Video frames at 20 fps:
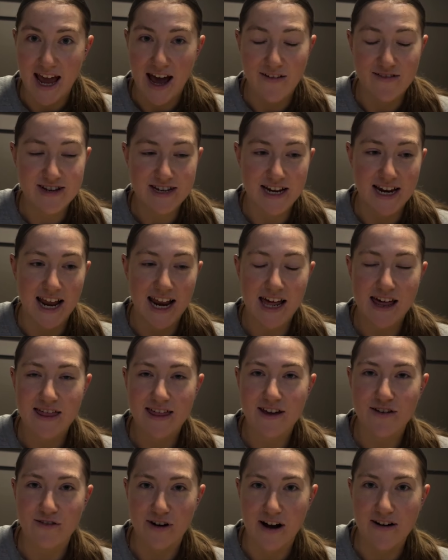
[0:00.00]
I haven't done
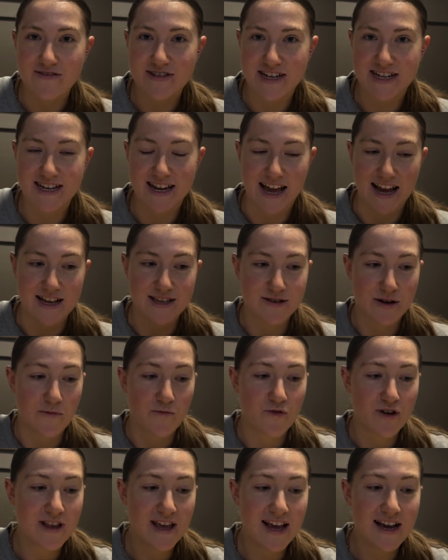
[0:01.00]
anything crafty today. So I'm
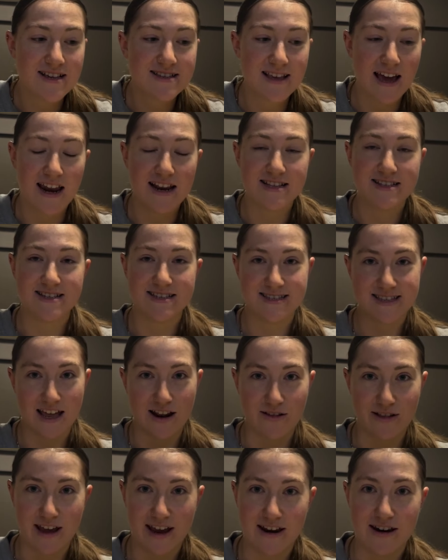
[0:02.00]
really excited to
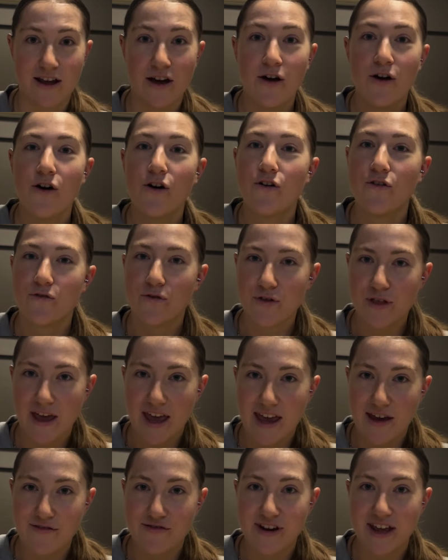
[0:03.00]
settle in for
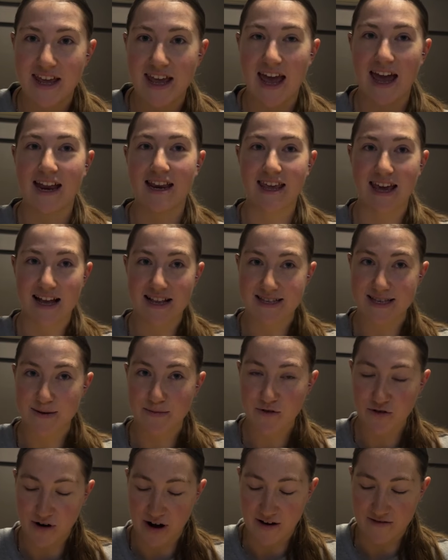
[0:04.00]
the evening and get
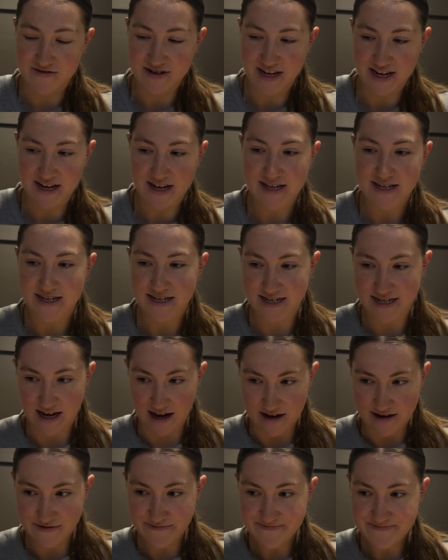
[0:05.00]
some crafting
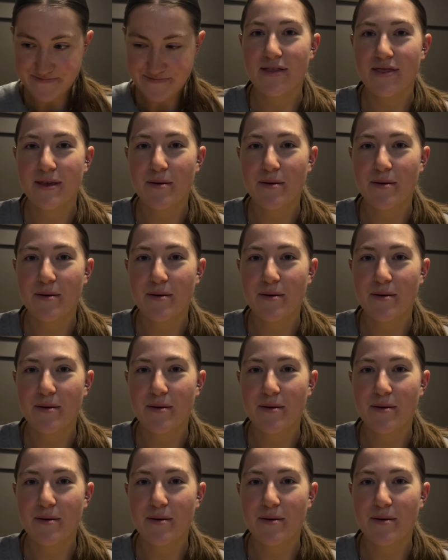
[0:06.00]
done.